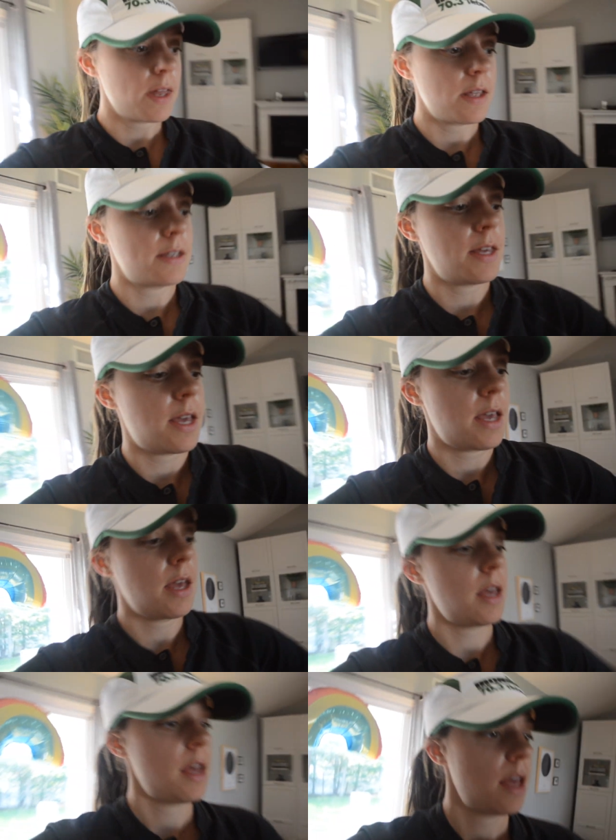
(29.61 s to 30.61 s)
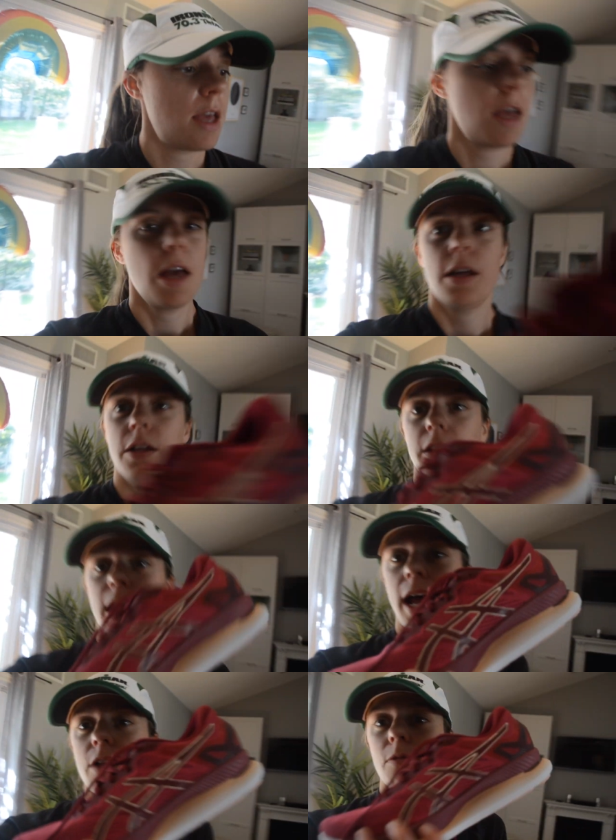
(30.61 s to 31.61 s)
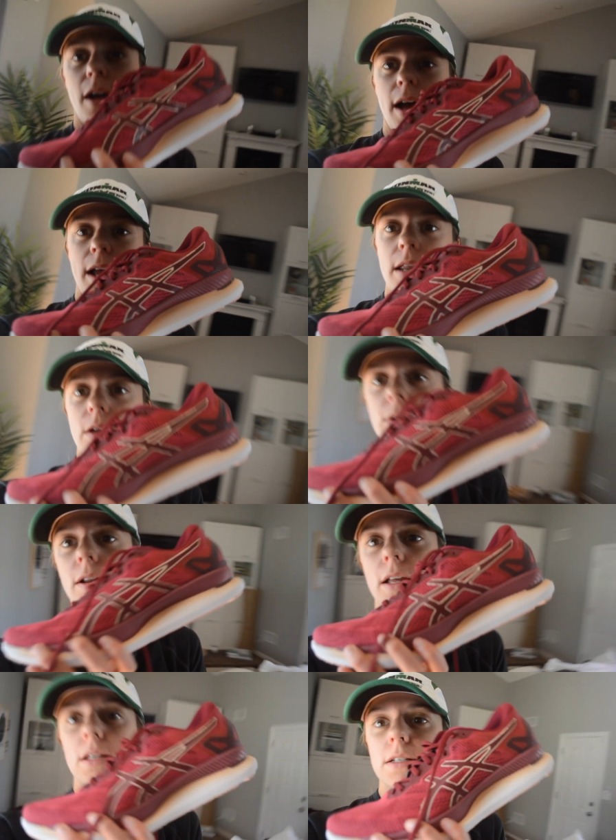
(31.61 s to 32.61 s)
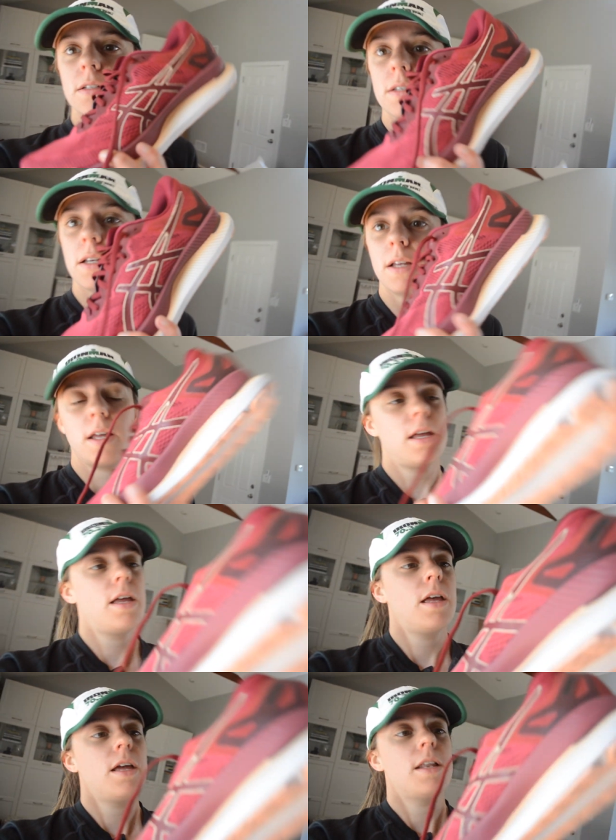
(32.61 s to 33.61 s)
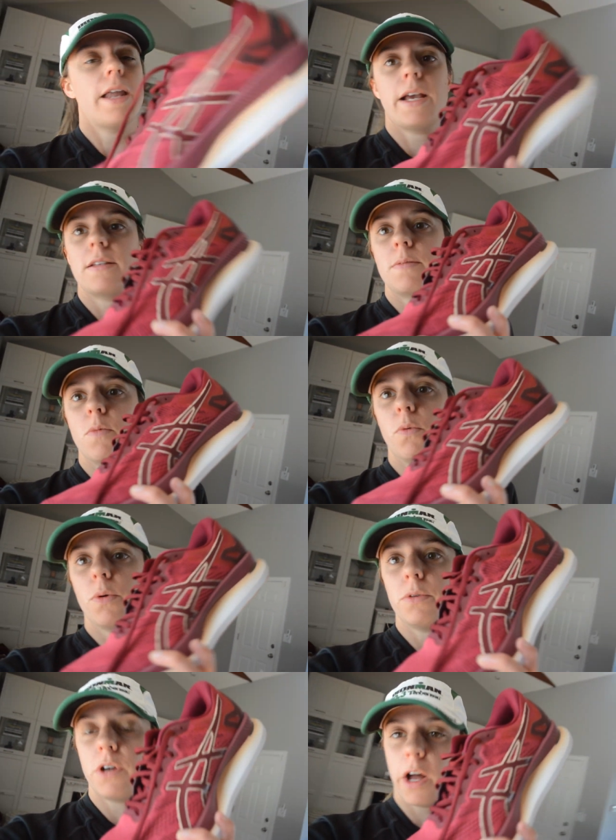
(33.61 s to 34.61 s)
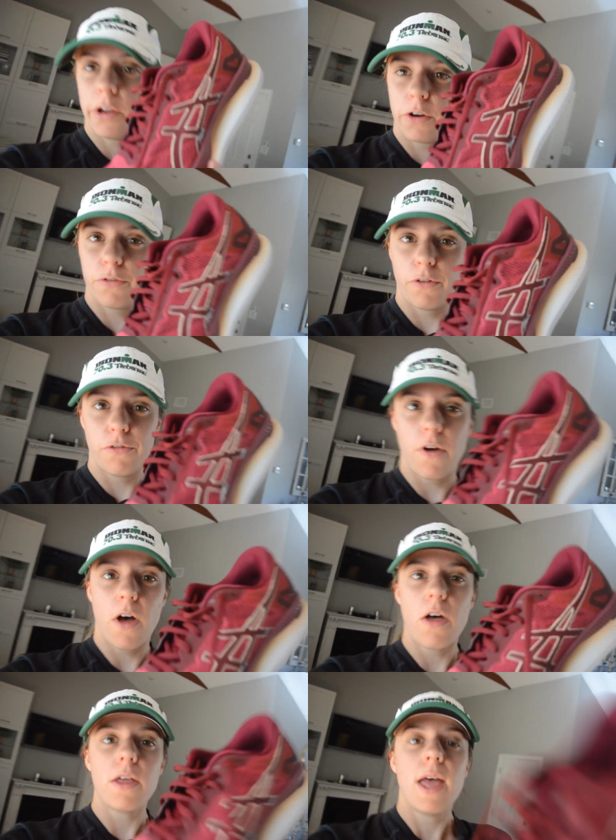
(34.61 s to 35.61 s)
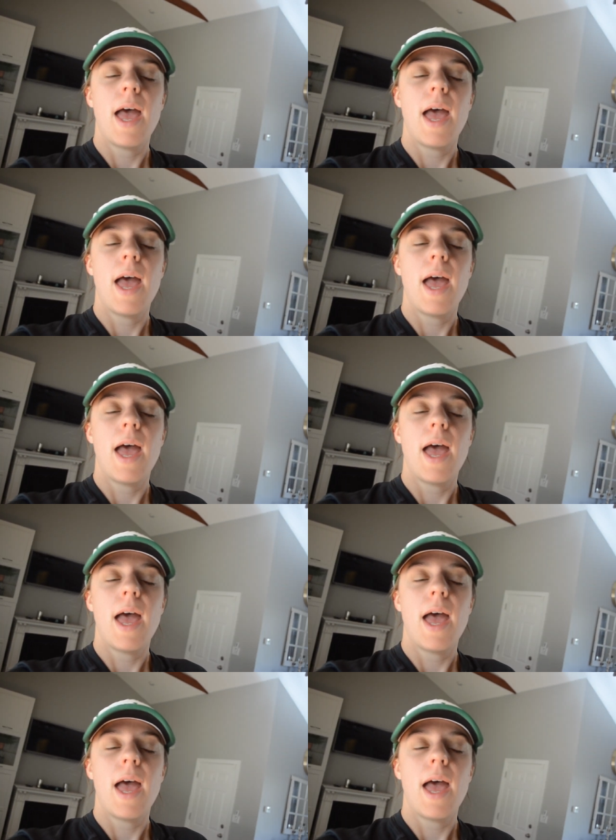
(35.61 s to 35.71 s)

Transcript: It is the GlideRide. Here it is. It's nice maroon color for fall.